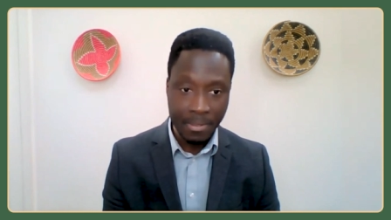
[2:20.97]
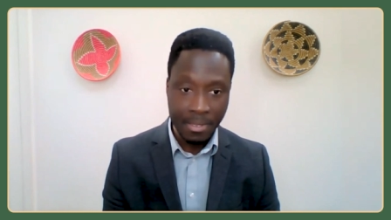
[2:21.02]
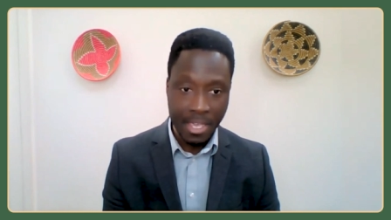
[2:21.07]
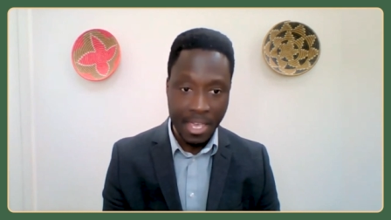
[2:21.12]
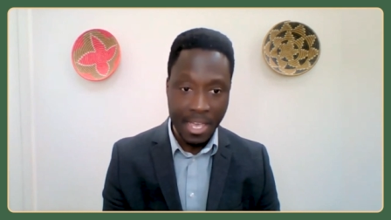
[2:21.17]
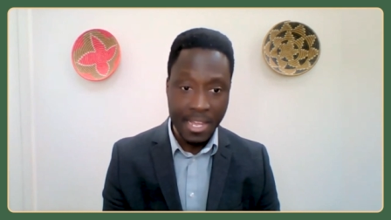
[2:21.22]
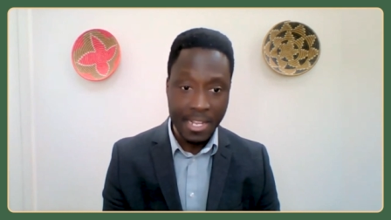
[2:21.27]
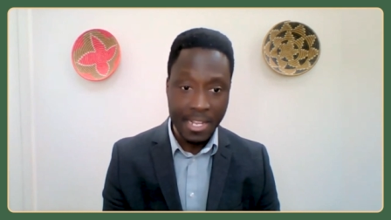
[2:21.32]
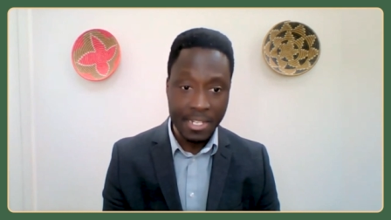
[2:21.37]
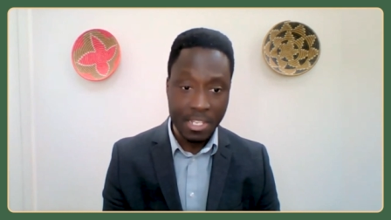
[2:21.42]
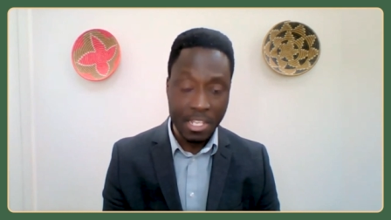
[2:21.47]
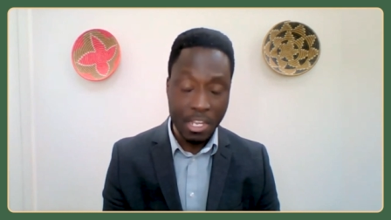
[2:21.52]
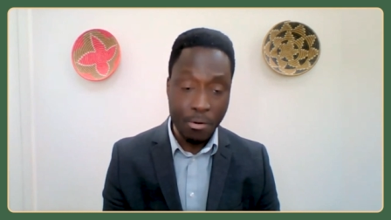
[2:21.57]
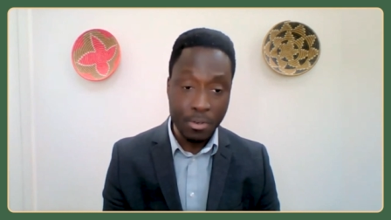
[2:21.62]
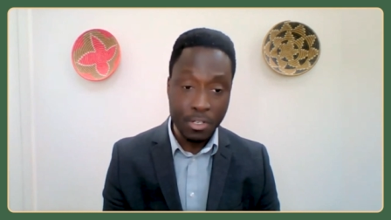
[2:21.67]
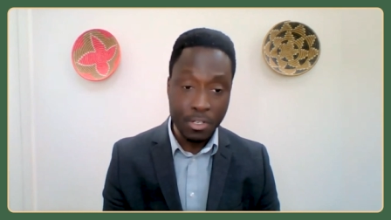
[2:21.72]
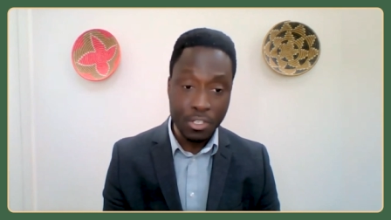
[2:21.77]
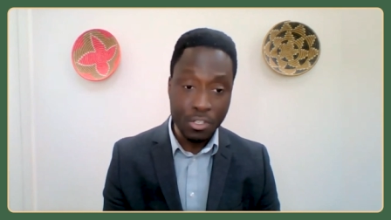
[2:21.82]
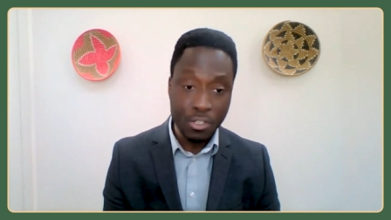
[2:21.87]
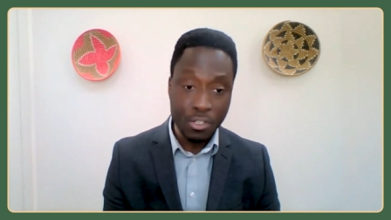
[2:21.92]
And there
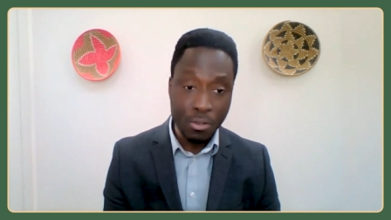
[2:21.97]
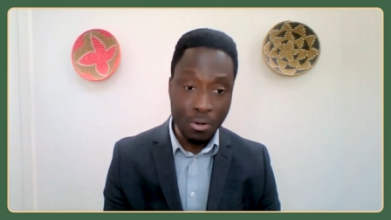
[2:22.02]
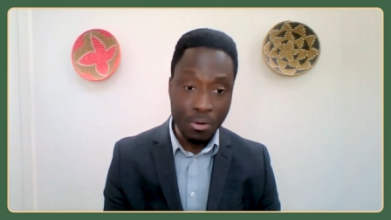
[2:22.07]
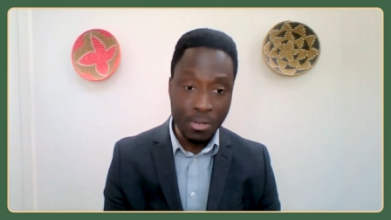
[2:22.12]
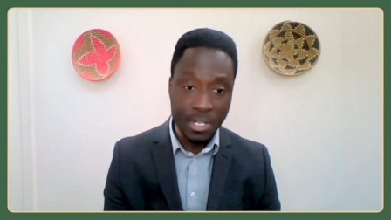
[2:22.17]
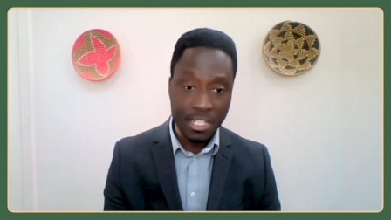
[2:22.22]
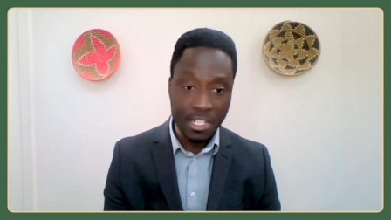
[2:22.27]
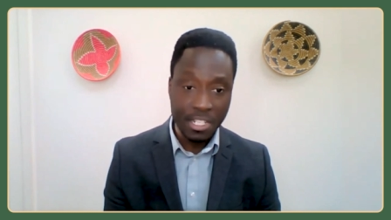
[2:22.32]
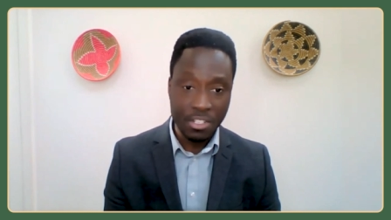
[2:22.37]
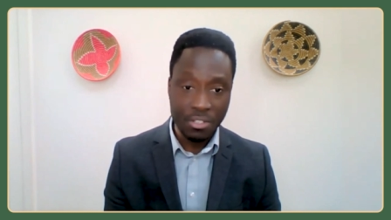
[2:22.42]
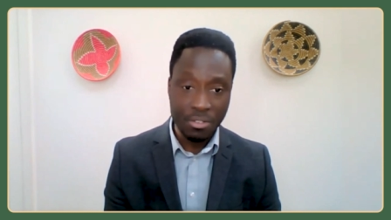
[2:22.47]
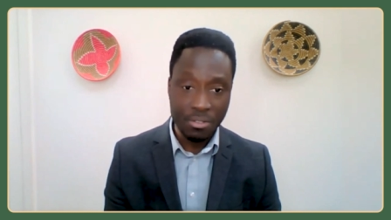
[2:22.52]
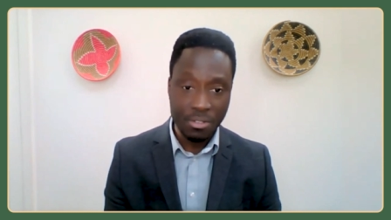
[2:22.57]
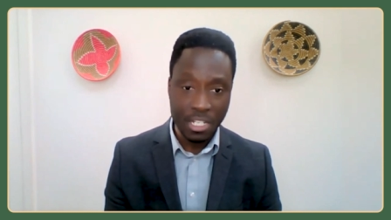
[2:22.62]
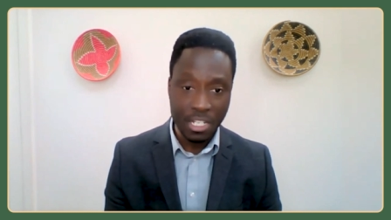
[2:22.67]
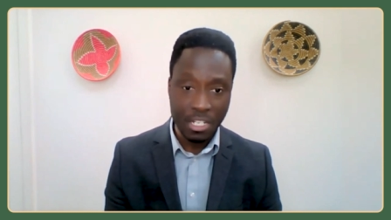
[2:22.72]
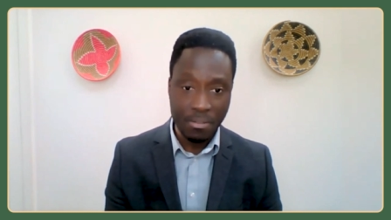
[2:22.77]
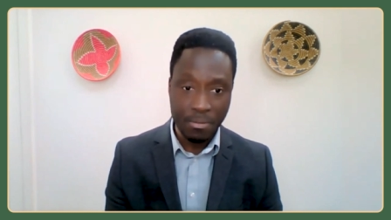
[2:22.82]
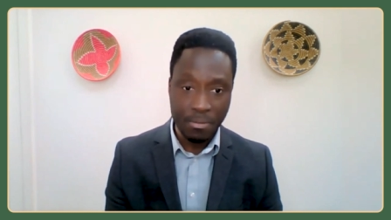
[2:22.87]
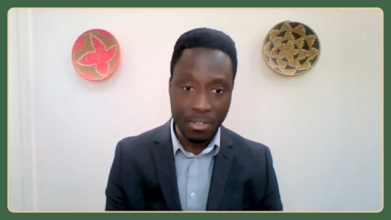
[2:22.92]
is no initial
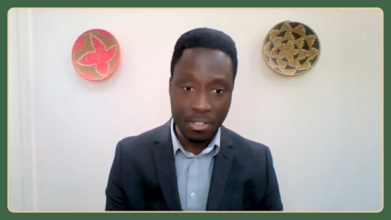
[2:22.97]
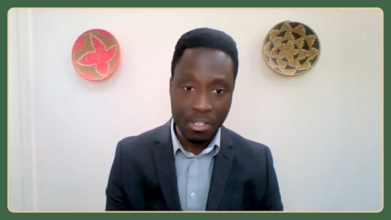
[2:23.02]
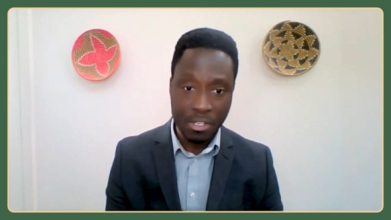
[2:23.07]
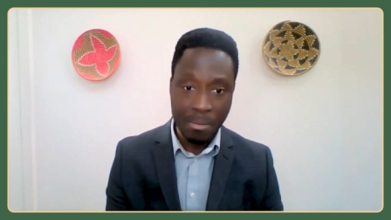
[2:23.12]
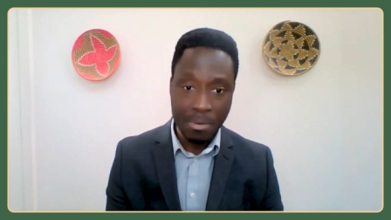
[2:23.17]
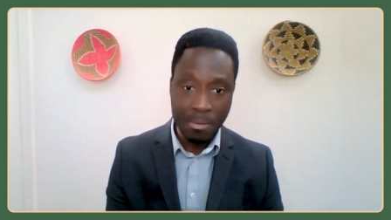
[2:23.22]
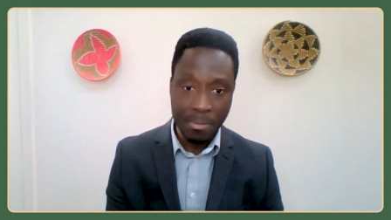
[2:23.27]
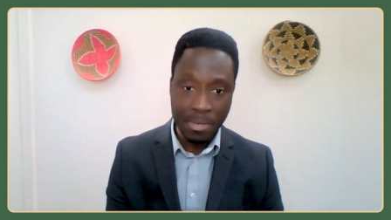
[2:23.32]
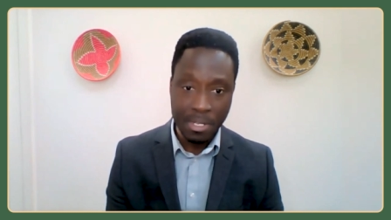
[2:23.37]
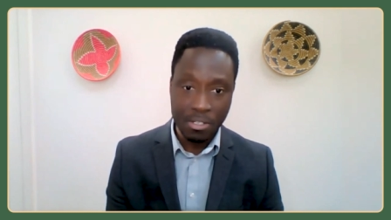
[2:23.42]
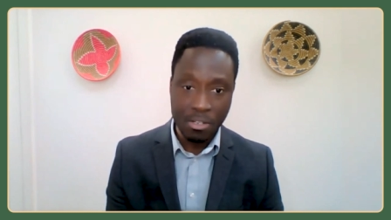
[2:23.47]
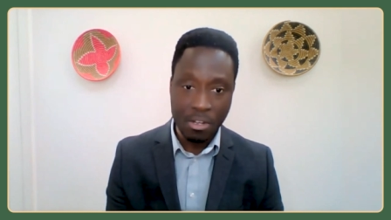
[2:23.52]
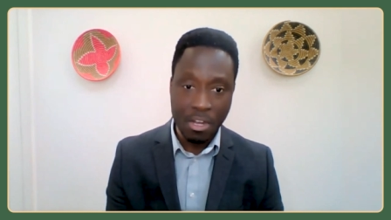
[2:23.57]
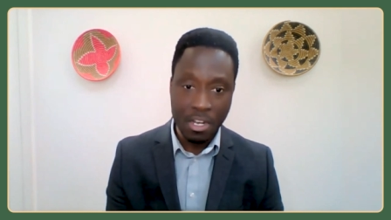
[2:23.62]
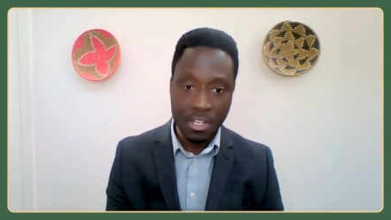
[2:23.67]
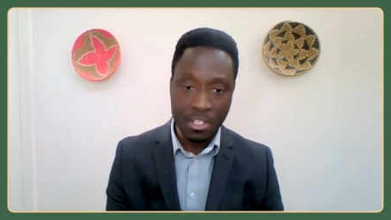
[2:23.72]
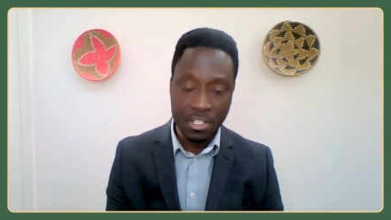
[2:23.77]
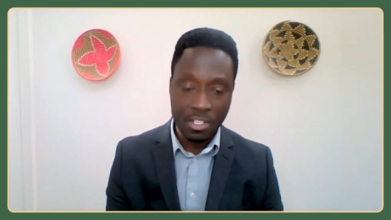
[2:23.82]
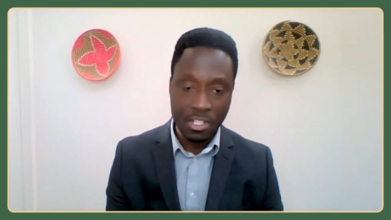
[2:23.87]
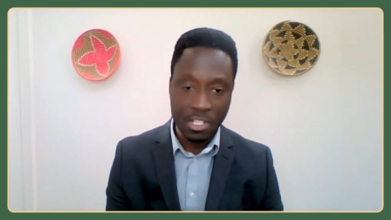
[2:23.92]
need for supplemental
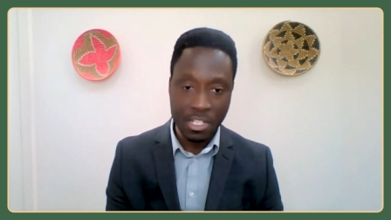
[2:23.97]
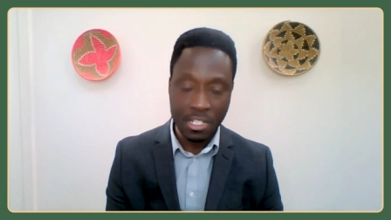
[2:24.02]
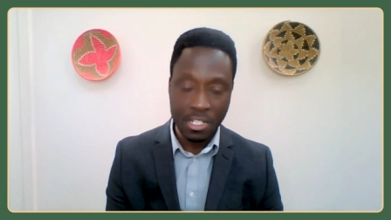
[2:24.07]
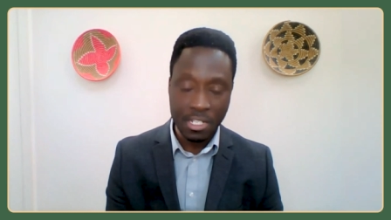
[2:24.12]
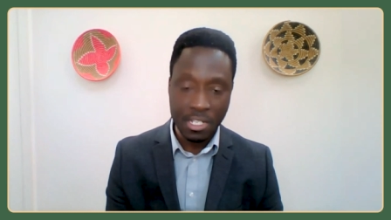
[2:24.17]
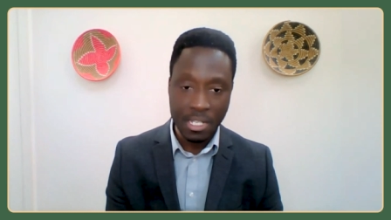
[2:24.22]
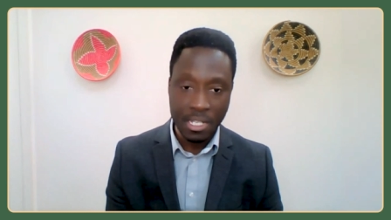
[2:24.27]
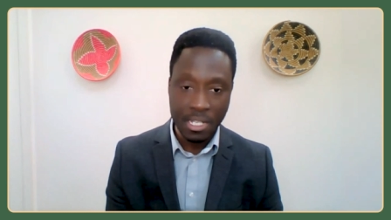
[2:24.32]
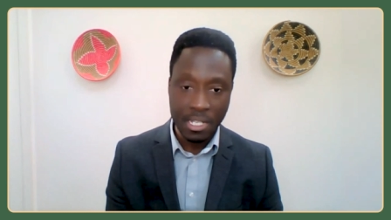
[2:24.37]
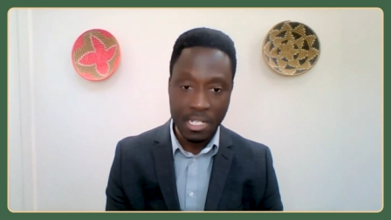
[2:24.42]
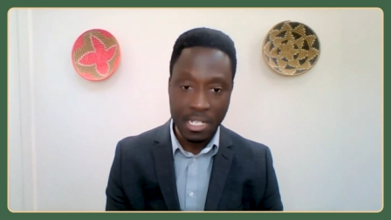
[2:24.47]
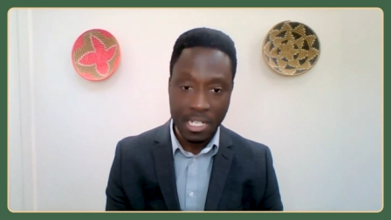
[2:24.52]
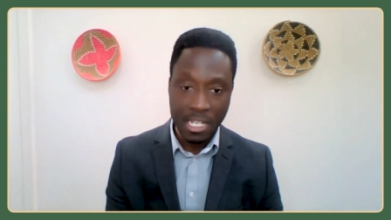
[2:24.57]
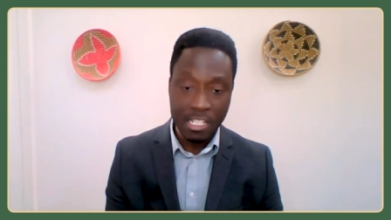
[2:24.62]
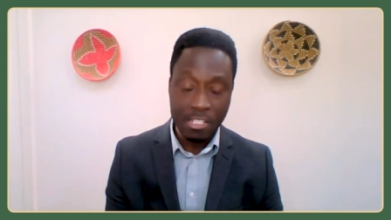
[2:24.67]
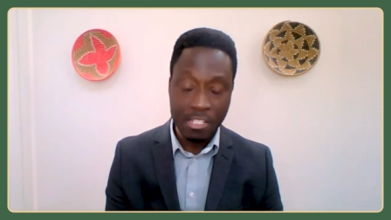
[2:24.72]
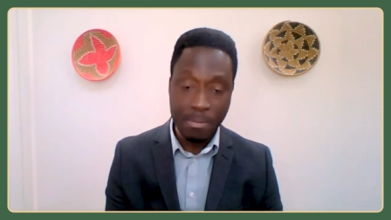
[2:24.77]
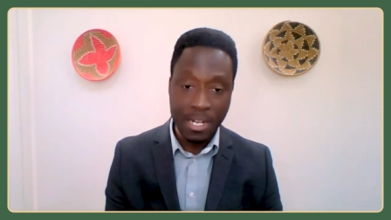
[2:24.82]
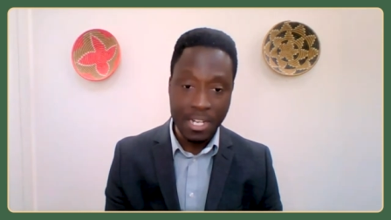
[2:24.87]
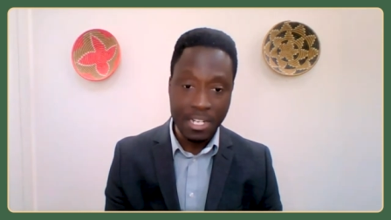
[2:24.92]
oxygen
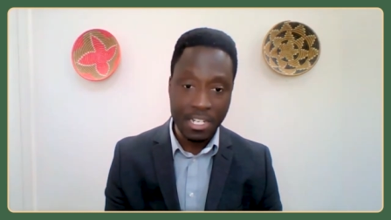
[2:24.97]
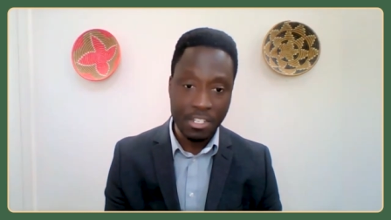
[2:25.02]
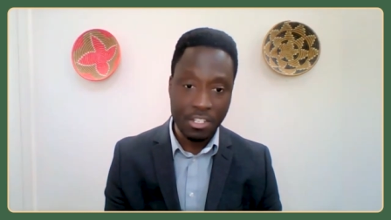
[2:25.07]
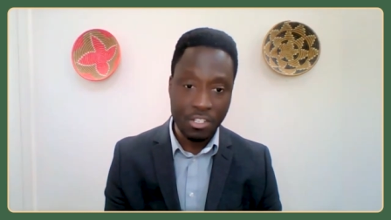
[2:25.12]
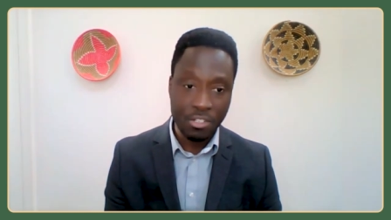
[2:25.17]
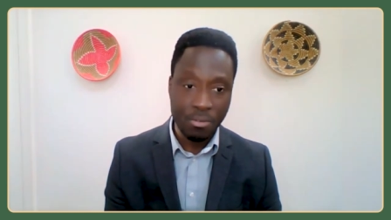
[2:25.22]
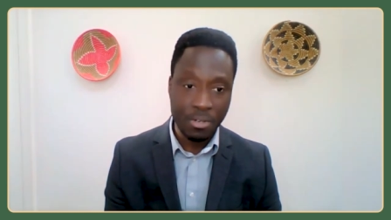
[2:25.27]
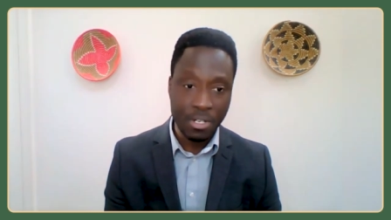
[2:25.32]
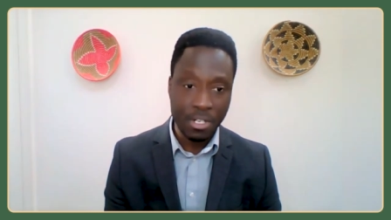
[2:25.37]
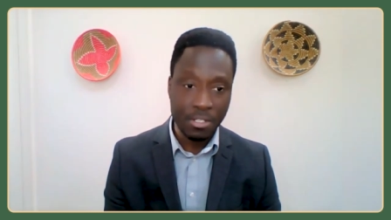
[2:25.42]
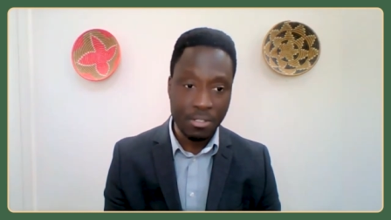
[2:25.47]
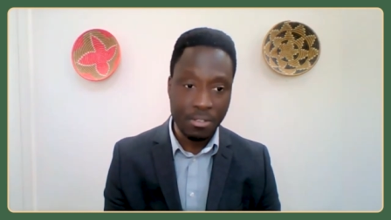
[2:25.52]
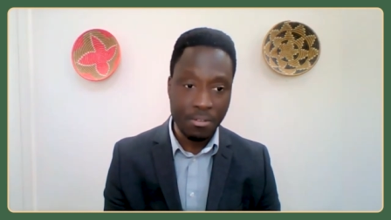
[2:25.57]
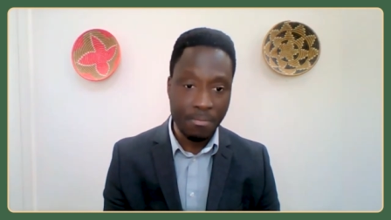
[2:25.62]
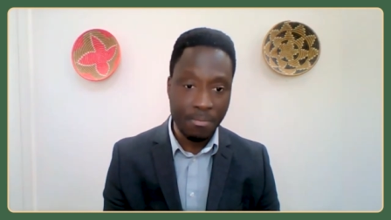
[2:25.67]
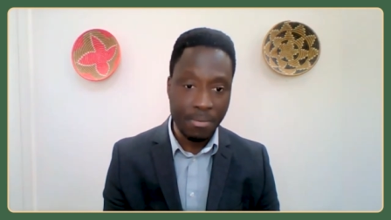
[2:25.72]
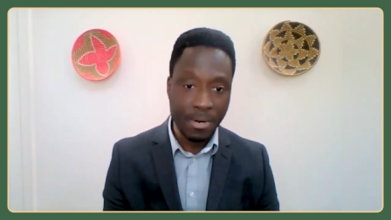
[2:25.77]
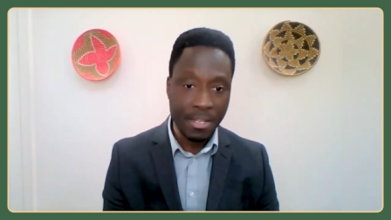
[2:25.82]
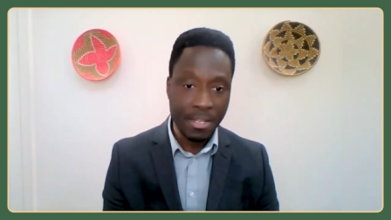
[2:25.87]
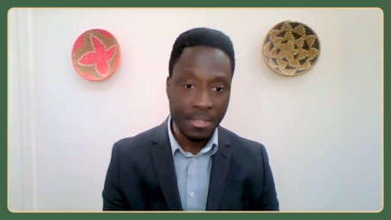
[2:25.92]
despite his shortness
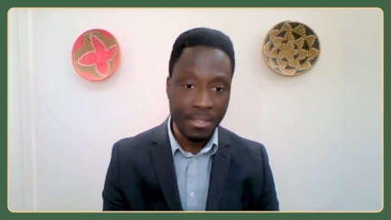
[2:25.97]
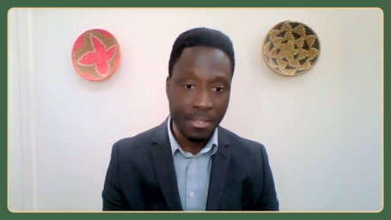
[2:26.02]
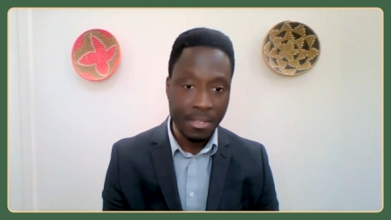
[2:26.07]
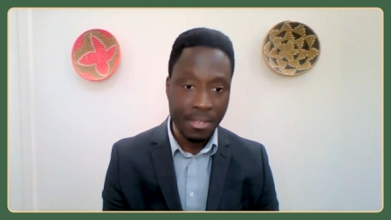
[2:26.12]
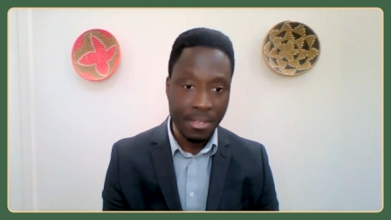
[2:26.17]
of breath